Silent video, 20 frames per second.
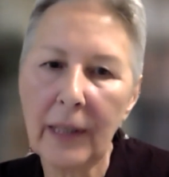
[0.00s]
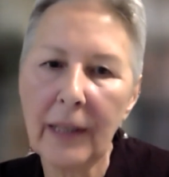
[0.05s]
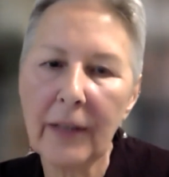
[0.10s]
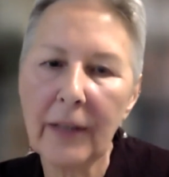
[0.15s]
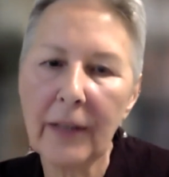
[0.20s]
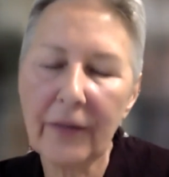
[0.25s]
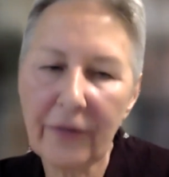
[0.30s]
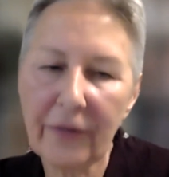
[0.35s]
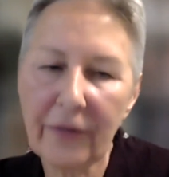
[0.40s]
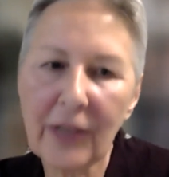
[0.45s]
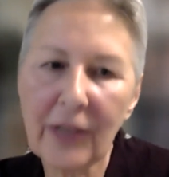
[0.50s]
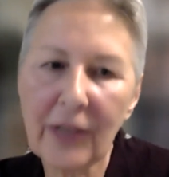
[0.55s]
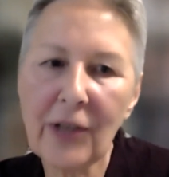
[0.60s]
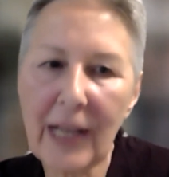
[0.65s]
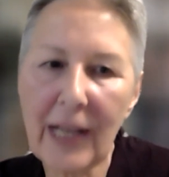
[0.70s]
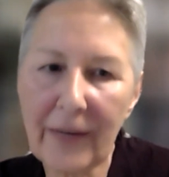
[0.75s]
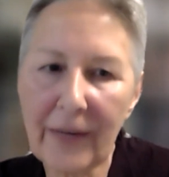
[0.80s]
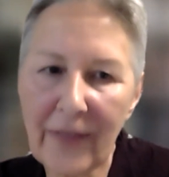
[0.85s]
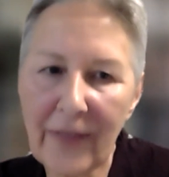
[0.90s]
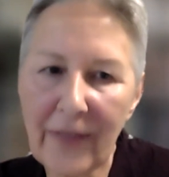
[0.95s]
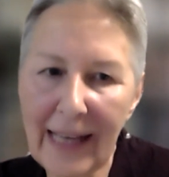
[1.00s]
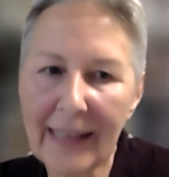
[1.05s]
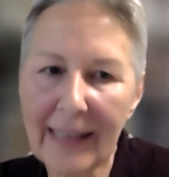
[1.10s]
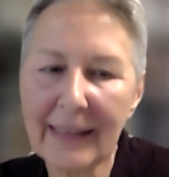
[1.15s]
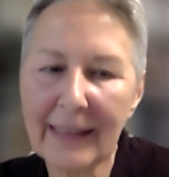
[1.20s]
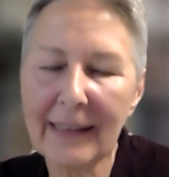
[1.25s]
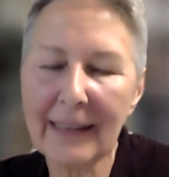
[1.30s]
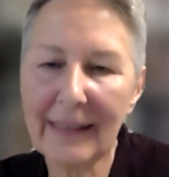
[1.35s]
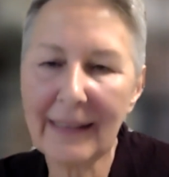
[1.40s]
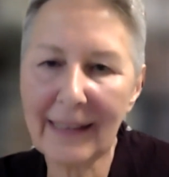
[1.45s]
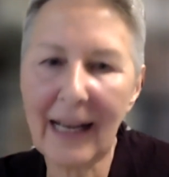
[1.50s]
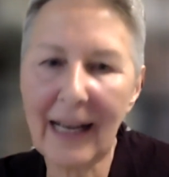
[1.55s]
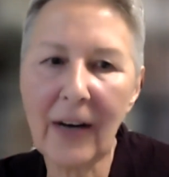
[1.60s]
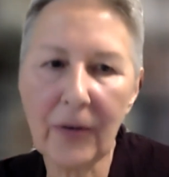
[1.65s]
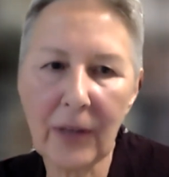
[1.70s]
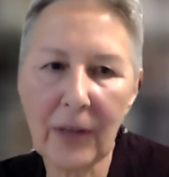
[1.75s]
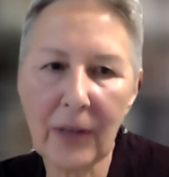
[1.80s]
the French have that down.